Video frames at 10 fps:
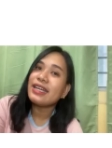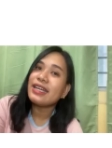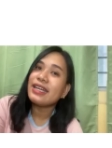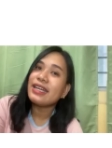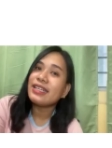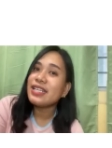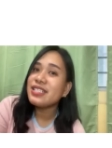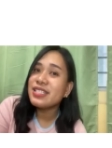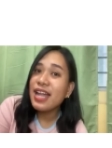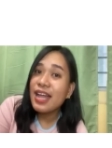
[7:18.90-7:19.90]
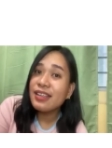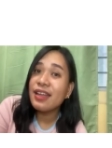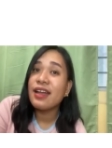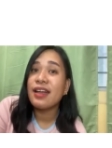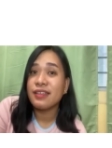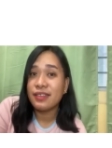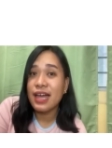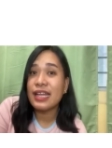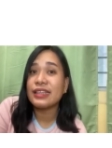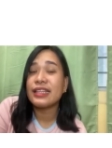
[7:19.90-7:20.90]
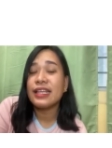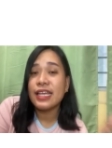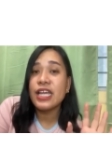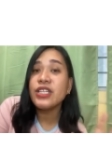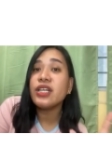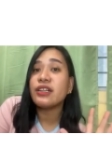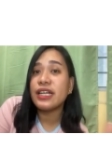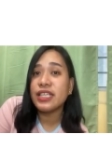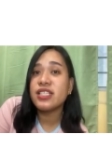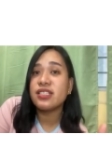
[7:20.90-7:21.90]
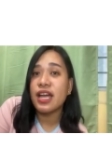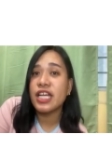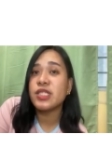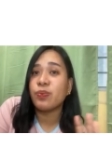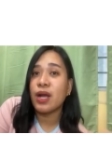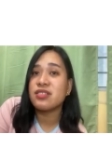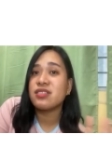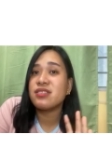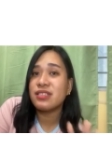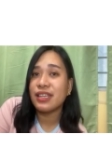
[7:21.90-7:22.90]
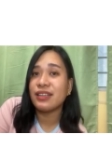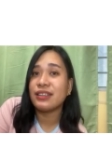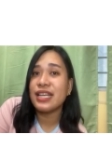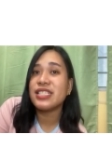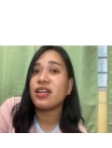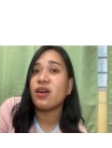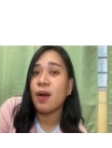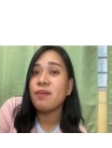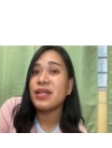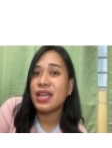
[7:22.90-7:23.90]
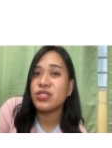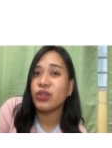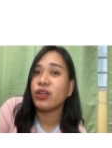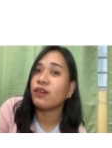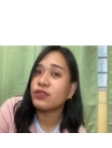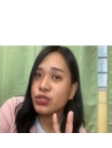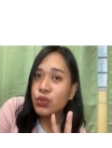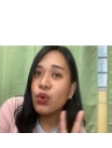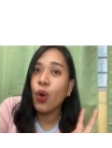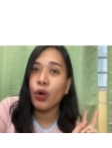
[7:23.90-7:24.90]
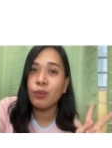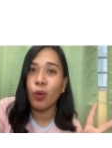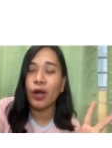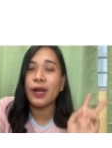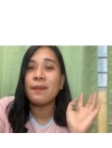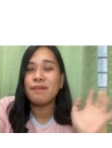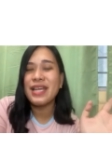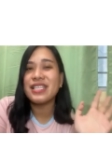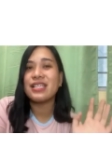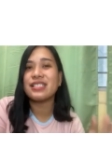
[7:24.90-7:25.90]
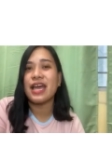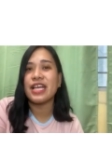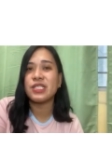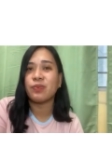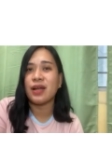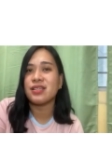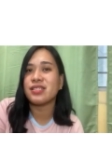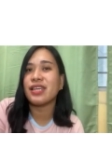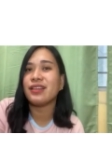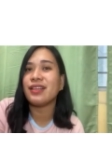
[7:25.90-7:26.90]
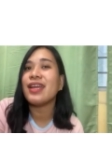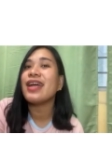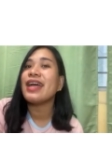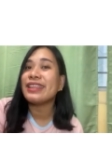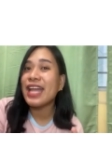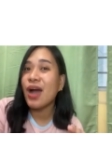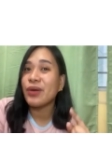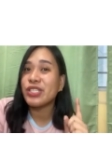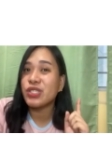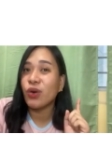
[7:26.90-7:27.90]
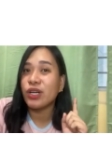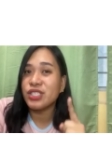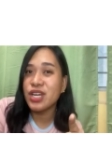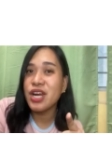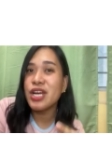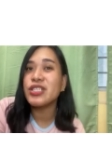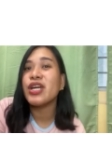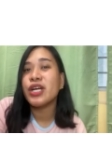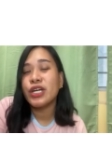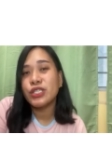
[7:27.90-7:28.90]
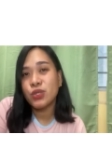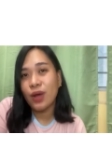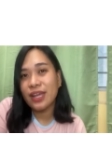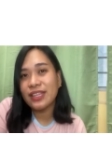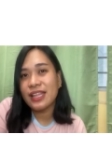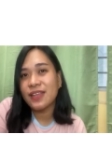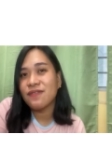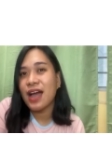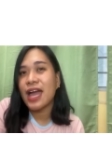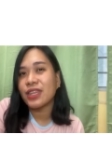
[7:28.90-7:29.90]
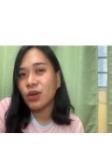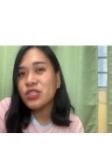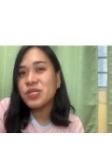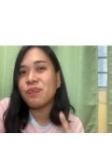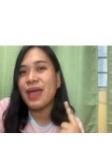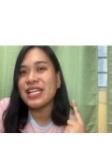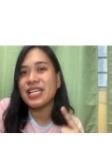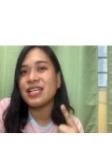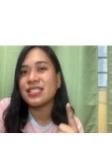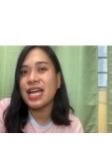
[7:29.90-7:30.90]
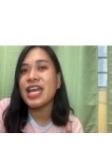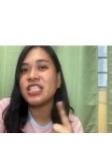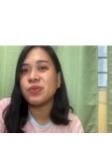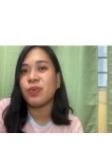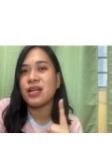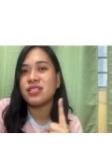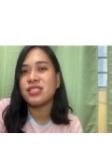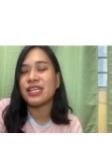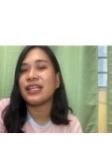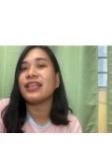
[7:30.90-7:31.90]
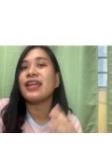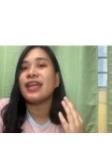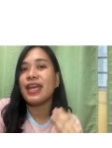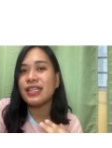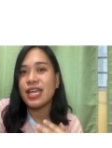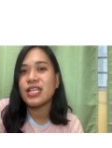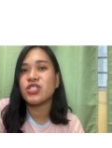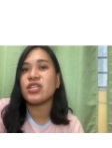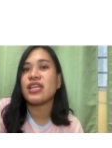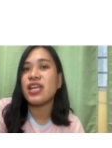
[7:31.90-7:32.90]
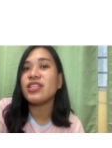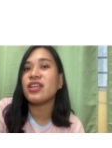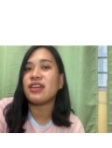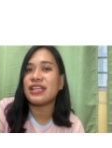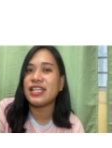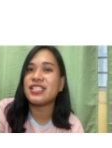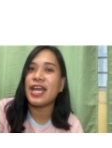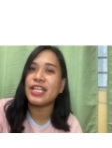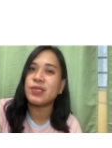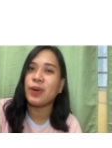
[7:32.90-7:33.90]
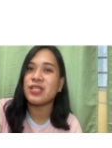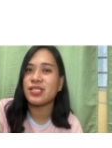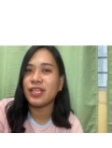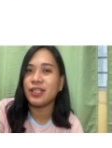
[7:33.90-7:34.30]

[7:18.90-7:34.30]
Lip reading: It is said that integrated science process skill is a combination of two or more basic science process skill. Now it's your turn to identify those basic science process skill in each integrated science process skill.